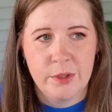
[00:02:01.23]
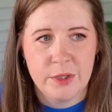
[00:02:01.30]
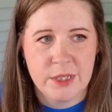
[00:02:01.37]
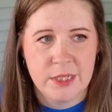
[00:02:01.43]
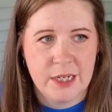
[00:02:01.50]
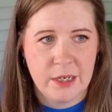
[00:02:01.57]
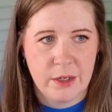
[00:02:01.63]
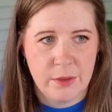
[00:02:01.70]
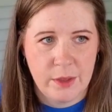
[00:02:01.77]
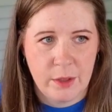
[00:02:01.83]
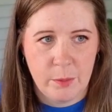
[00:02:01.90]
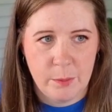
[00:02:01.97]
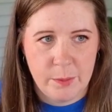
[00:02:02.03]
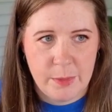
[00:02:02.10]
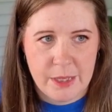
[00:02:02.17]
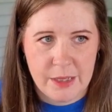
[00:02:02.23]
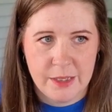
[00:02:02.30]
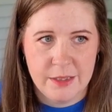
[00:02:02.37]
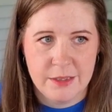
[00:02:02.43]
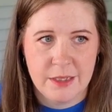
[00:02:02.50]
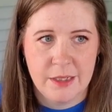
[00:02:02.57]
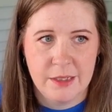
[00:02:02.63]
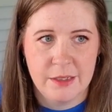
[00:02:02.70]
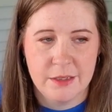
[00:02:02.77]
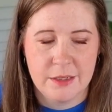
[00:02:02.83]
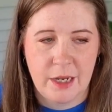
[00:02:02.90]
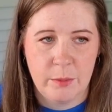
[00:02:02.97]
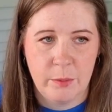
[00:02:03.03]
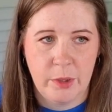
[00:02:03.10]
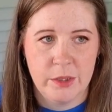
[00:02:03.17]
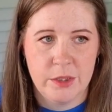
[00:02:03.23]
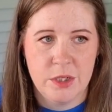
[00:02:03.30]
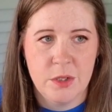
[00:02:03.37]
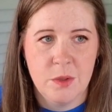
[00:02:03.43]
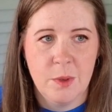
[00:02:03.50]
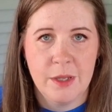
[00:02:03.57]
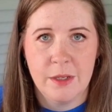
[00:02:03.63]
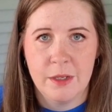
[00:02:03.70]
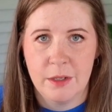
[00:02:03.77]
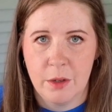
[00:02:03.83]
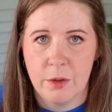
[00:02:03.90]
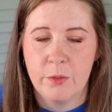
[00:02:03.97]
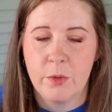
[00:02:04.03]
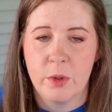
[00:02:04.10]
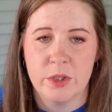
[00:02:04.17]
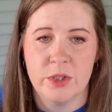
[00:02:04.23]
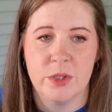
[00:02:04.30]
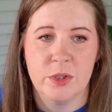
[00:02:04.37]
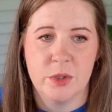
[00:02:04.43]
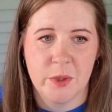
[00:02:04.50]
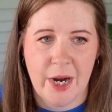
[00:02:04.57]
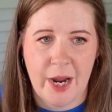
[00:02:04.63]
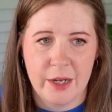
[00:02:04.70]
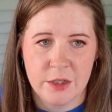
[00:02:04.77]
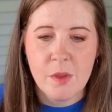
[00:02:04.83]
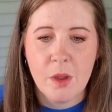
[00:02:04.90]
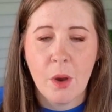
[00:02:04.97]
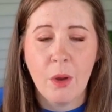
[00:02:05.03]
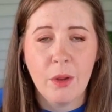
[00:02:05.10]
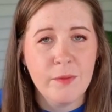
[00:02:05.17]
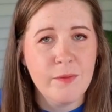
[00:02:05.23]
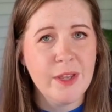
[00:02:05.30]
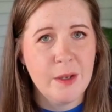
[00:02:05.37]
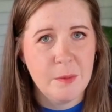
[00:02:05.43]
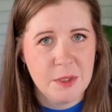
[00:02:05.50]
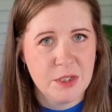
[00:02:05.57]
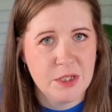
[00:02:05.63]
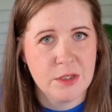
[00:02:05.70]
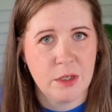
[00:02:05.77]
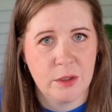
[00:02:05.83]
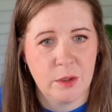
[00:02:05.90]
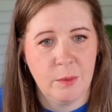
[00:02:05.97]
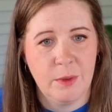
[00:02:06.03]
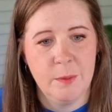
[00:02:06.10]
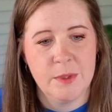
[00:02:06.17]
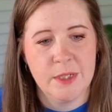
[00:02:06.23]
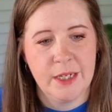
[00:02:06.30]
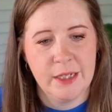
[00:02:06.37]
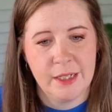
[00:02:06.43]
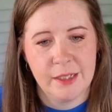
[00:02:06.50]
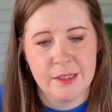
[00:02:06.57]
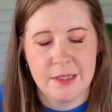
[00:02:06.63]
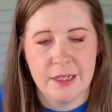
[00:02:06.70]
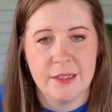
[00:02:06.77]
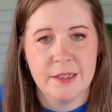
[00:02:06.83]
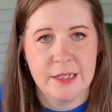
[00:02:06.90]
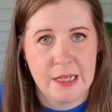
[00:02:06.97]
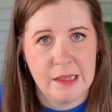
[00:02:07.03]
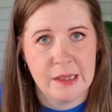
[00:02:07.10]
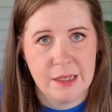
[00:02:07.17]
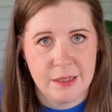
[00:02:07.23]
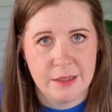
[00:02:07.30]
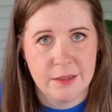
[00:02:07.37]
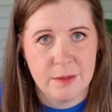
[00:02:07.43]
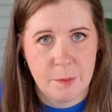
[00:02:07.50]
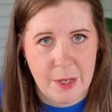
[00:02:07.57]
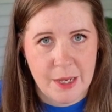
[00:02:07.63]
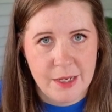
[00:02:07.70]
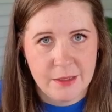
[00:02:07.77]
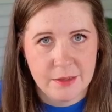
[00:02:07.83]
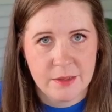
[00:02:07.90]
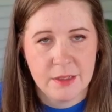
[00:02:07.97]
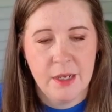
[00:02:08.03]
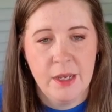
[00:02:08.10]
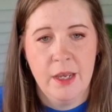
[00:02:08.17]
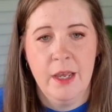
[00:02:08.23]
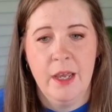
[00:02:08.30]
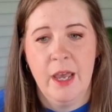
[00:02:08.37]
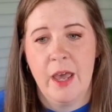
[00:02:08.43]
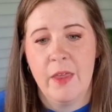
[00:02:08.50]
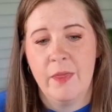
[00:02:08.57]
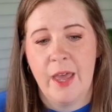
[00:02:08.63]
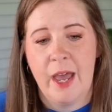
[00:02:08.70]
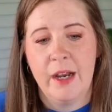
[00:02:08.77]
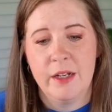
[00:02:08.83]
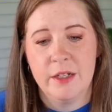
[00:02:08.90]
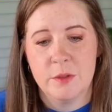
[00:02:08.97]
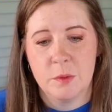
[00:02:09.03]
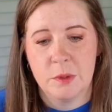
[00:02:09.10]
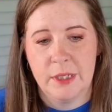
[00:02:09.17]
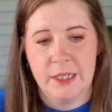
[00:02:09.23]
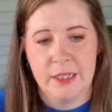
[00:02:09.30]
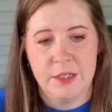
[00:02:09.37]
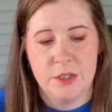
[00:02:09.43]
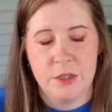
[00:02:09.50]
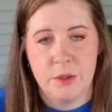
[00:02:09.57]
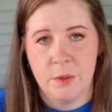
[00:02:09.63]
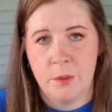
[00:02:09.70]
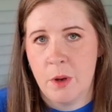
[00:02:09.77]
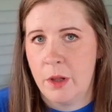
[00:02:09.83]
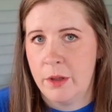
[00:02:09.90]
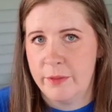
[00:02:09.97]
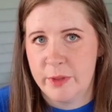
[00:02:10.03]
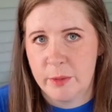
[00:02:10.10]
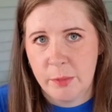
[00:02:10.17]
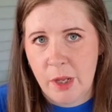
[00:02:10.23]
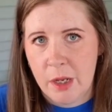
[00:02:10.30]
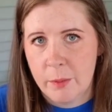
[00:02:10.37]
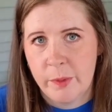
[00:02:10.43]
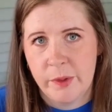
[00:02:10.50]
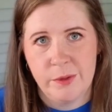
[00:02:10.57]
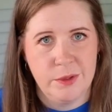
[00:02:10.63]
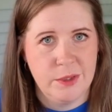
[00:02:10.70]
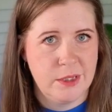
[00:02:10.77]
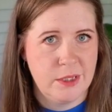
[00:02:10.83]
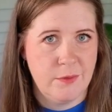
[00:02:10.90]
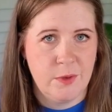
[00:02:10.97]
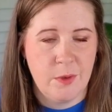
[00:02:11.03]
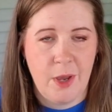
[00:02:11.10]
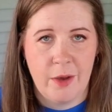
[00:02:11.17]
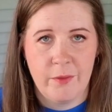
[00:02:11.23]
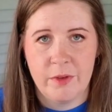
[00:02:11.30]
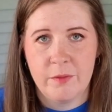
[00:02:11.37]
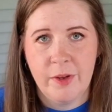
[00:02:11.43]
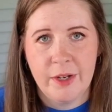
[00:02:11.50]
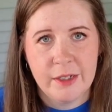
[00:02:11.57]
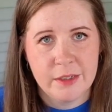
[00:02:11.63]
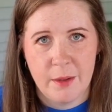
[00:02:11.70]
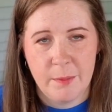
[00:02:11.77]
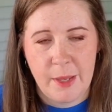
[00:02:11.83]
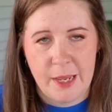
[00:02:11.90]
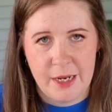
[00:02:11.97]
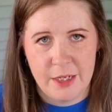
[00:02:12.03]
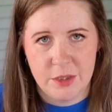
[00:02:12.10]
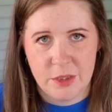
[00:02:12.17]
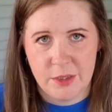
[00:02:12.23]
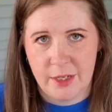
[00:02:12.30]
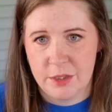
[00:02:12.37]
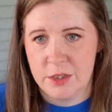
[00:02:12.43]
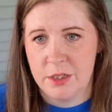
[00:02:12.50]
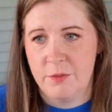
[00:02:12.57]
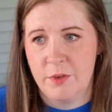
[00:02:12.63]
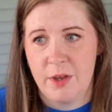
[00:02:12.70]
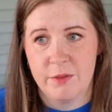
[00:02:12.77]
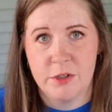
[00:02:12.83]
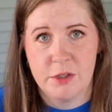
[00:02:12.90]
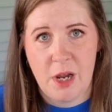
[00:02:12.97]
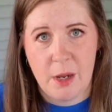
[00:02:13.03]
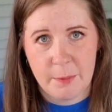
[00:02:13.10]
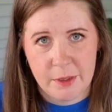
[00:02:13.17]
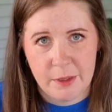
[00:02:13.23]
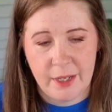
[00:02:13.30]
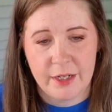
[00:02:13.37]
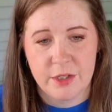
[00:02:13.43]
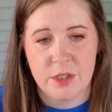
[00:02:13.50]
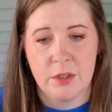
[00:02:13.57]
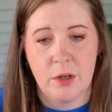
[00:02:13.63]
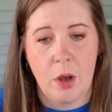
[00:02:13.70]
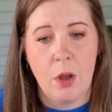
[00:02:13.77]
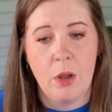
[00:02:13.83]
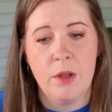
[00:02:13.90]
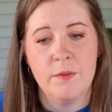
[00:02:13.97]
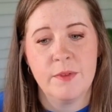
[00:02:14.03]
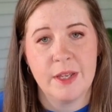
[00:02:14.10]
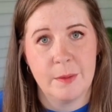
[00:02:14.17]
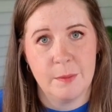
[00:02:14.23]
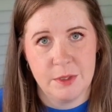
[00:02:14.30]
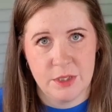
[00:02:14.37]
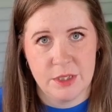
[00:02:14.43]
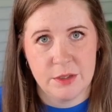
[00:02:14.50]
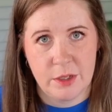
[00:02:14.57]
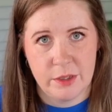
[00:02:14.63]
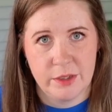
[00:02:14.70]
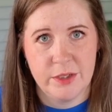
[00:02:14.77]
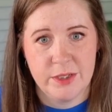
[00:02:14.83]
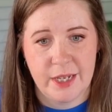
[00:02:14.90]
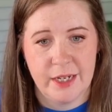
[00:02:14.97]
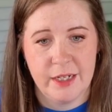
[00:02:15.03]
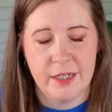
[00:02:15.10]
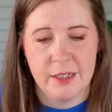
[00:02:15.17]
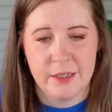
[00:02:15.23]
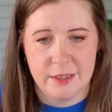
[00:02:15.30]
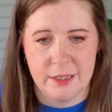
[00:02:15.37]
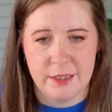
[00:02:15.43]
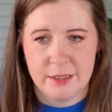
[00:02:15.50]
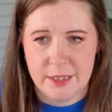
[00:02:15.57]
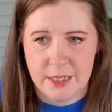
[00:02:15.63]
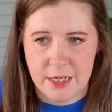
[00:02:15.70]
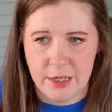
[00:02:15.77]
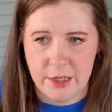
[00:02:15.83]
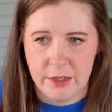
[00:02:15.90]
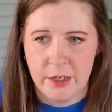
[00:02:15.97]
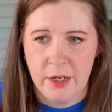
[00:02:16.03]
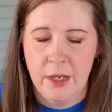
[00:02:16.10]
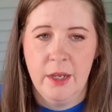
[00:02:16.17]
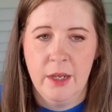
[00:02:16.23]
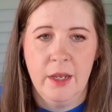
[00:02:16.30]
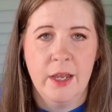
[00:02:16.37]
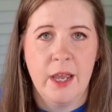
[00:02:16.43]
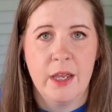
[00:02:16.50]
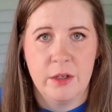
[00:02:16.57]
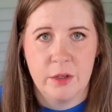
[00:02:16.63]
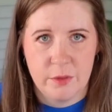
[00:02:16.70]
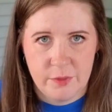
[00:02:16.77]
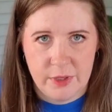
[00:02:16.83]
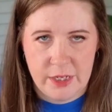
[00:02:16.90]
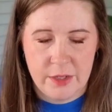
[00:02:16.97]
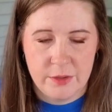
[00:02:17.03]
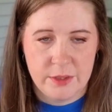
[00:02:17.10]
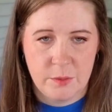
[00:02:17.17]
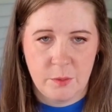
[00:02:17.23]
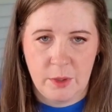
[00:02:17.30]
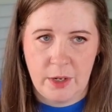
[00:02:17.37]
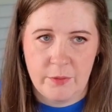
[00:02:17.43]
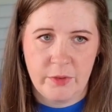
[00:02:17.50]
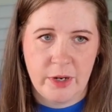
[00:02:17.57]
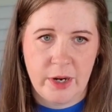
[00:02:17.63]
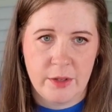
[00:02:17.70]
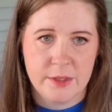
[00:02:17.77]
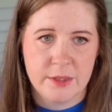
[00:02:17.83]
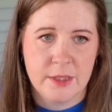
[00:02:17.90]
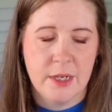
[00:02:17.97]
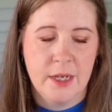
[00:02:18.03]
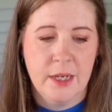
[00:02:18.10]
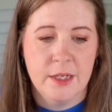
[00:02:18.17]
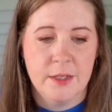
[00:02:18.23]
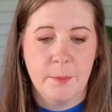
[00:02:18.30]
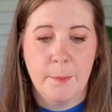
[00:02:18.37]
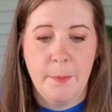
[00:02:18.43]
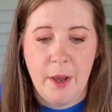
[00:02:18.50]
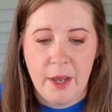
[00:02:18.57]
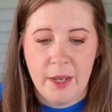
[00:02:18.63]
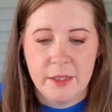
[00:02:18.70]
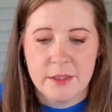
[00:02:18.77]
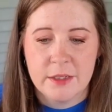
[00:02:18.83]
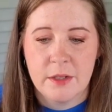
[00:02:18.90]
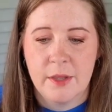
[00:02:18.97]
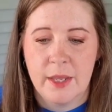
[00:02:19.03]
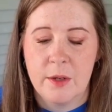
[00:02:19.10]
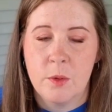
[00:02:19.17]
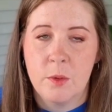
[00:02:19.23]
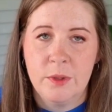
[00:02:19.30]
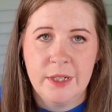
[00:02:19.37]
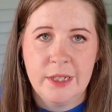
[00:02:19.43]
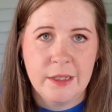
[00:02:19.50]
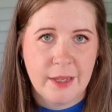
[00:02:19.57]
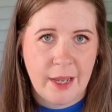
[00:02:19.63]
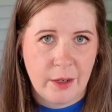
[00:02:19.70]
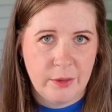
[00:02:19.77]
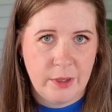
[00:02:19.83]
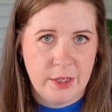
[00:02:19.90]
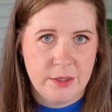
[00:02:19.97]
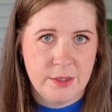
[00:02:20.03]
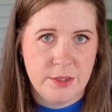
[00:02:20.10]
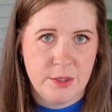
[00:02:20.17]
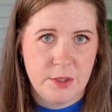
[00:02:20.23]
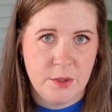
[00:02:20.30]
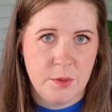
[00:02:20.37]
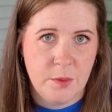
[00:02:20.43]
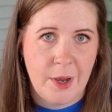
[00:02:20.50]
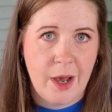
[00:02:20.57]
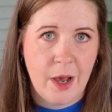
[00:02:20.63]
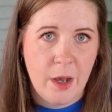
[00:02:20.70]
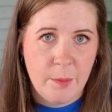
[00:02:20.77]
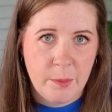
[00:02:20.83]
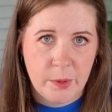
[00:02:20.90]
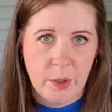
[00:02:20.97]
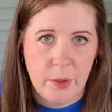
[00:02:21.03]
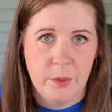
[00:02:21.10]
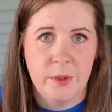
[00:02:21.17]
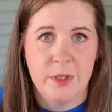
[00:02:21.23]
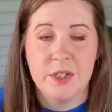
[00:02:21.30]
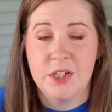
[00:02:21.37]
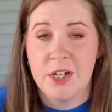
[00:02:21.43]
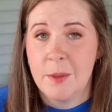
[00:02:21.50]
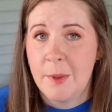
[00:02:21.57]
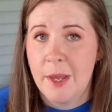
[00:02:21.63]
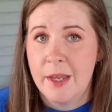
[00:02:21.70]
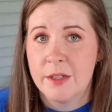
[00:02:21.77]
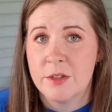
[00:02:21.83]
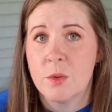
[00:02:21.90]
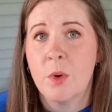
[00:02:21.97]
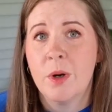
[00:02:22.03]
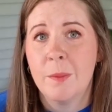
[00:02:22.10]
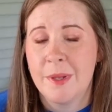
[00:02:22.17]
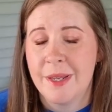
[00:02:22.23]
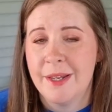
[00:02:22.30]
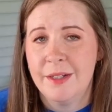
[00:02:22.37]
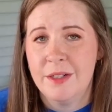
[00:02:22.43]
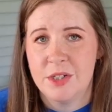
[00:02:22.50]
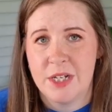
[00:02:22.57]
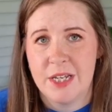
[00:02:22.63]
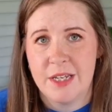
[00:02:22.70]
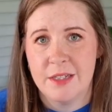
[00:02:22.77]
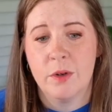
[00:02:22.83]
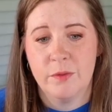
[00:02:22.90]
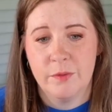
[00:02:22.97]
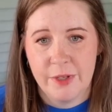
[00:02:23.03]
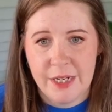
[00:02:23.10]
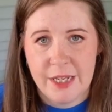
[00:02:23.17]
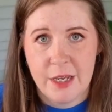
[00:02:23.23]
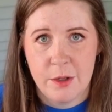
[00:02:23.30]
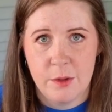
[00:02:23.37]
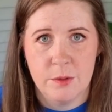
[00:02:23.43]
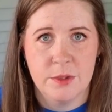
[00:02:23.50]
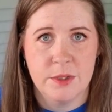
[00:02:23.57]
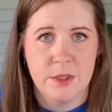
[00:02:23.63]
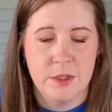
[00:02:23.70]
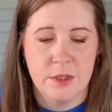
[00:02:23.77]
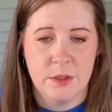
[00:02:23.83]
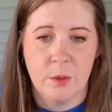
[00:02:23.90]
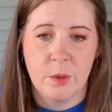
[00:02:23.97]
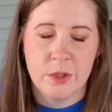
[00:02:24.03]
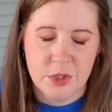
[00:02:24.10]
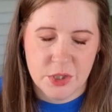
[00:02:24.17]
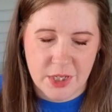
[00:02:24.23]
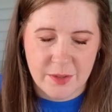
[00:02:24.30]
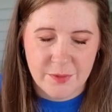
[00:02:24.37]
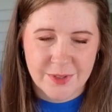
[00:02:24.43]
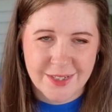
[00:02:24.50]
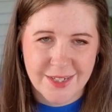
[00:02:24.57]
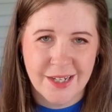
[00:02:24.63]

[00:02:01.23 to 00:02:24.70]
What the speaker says: in here, they'll be listed in the sidebar too. And then of course your trash. All of the images on your website exist in this space. And that is related to all of your blog posts. If you have an event page collection, if you have a shop collection, all of the images on your site exist here and your videos and whatever else. But they only allowed us to upload JPEGs or PNGs, videos or GIFs